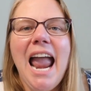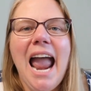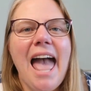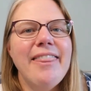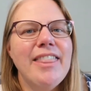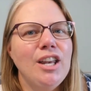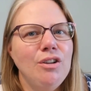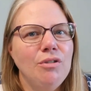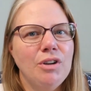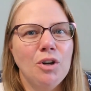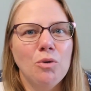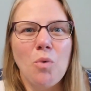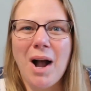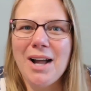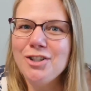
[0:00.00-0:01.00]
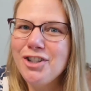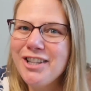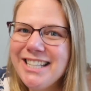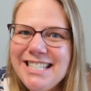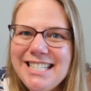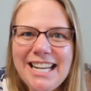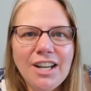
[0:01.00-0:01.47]
and then you can watch
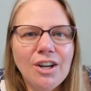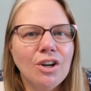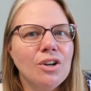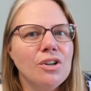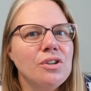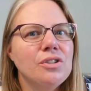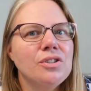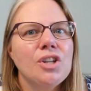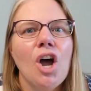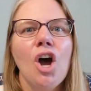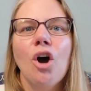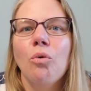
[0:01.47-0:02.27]
the deals,